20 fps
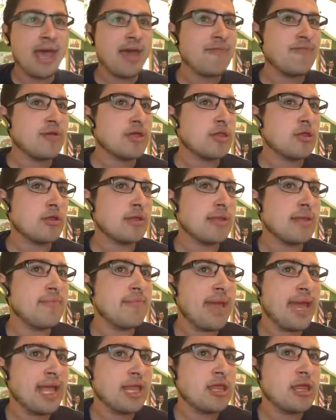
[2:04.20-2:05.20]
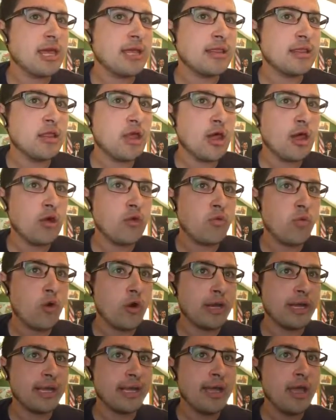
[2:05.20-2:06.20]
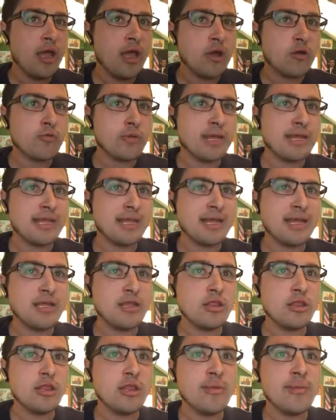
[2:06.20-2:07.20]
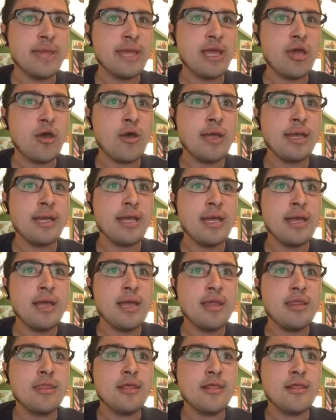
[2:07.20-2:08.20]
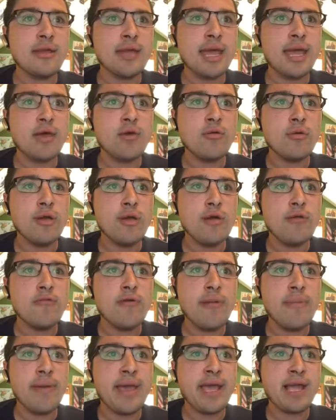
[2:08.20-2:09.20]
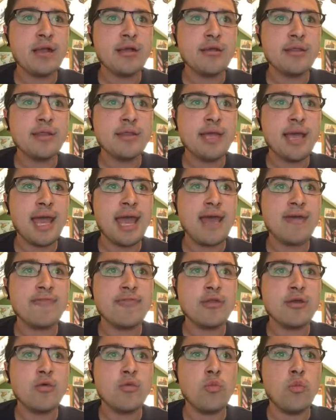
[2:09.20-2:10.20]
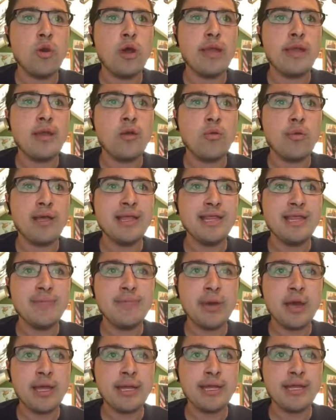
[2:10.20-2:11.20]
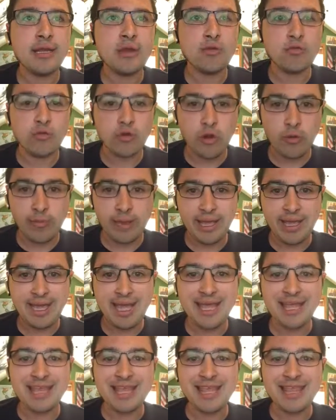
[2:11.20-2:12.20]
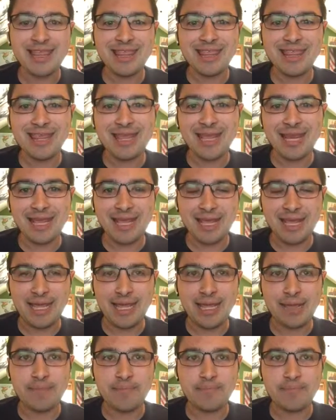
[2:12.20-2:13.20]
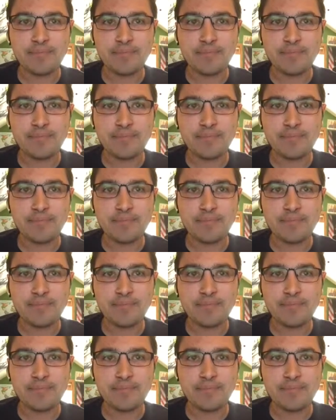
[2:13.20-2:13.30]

Officials in Manchester are warning residents to be on the lookout for bears after one was spotted roaming the city.